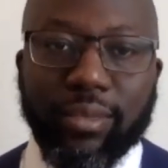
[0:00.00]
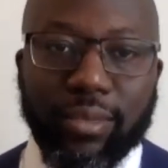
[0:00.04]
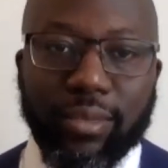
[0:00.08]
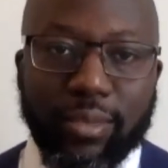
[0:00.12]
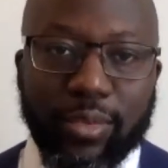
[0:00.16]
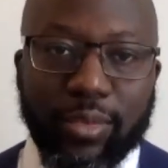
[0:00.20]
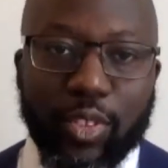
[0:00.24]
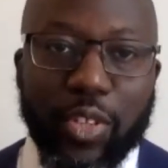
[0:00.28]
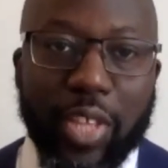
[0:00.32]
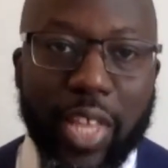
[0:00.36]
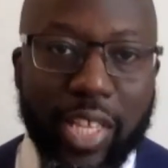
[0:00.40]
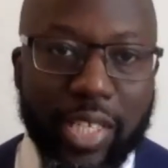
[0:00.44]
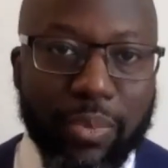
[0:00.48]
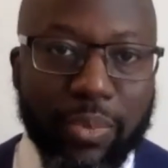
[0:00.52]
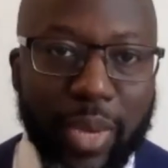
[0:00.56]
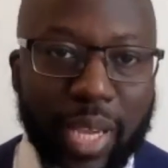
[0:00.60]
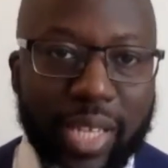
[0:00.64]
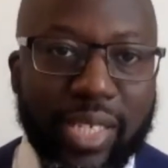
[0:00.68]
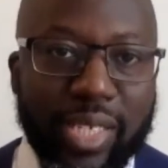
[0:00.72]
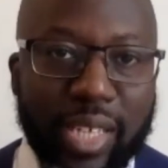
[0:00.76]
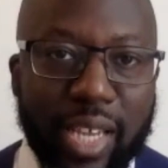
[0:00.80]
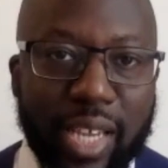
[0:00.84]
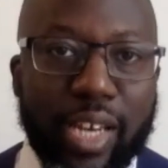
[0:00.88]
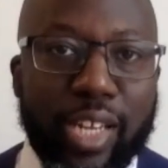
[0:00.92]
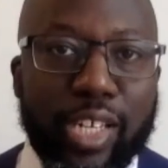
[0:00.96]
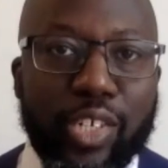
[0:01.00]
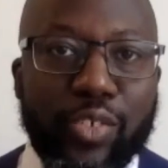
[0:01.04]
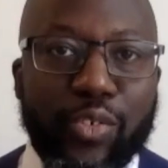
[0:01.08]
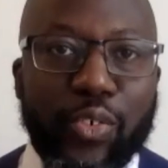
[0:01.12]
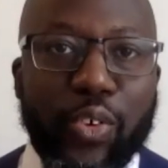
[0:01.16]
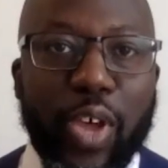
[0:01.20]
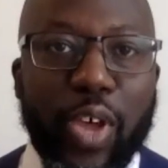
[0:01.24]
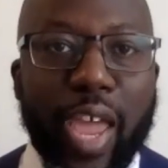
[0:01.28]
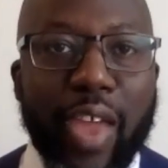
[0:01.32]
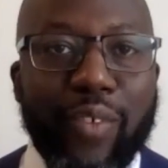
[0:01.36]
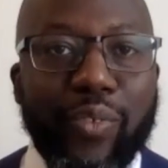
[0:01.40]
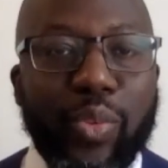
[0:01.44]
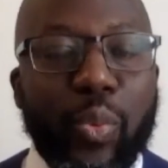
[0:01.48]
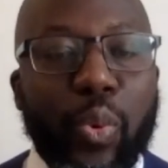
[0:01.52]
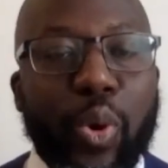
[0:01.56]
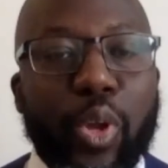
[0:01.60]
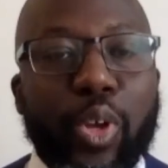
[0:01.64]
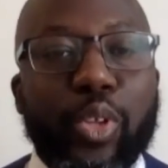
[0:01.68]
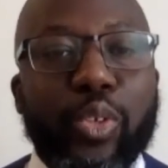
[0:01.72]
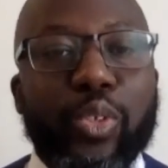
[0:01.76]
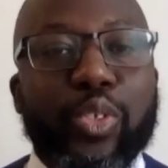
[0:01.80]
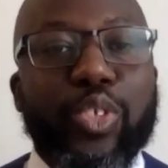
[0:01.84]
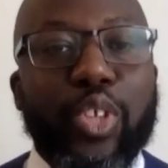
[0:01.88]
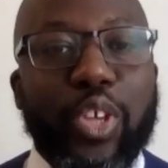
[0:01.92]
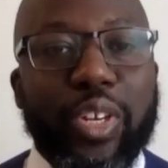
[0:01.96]
So that's my challenge for everyone
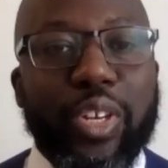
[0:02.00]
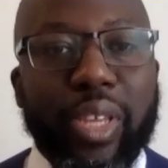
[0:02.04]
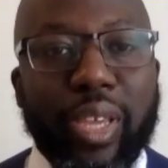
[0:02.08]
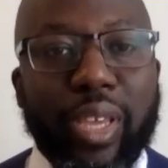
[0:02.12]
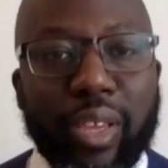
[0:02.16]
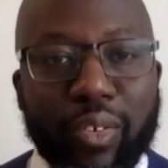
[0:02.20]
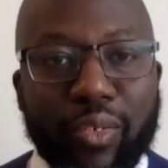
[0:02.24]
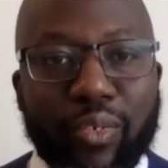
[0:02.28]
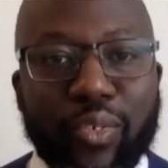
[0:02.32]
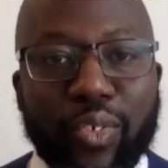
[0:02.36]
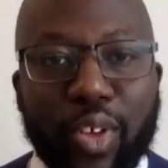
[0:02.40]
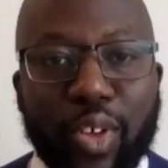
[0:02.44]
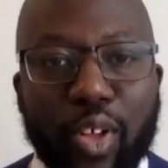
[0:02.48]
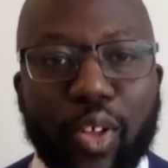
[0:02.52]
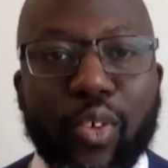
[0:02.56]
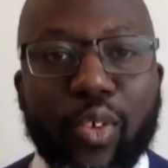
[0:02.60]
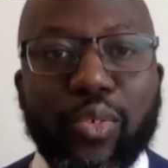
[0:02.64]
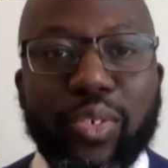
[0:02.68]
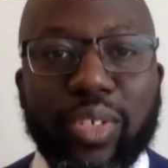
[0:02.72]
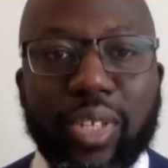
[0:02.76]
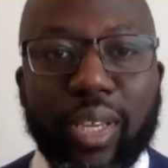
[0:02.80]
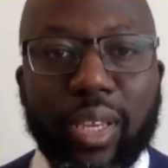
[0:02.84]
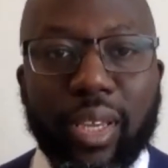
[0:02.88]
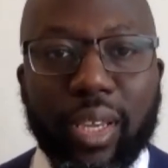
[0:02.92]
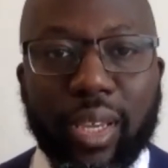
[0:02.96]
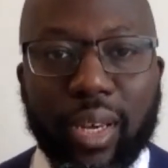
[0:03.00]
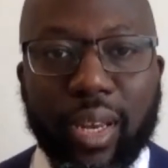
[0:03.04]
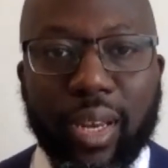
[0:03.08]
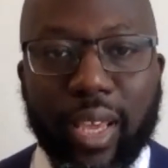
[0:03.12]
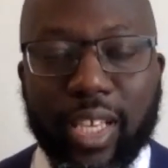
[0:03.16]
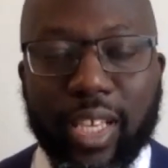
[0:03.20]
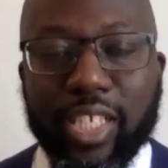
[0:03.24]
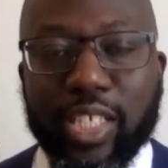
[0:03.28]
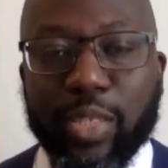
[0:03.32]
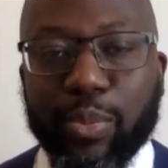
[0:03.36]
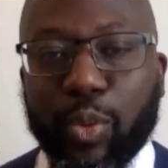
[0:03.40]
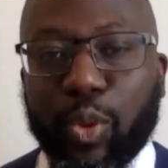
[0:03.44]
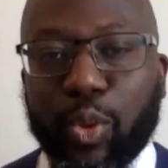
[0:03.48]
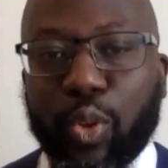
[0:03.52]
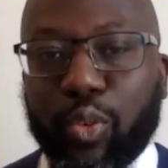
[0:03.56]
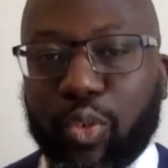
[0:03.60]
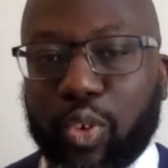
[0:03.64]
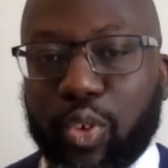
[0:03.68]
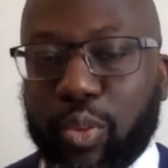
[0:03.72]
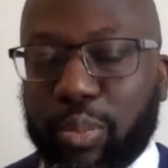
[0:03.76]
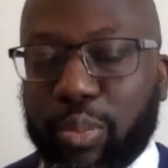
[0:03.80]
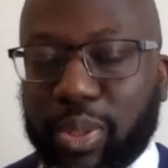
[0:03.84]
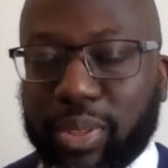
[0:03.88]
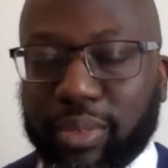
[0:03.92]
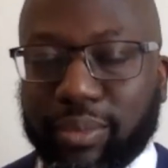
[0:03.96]
who's not involved in a small
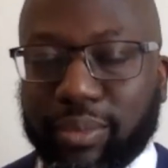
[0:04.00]
group.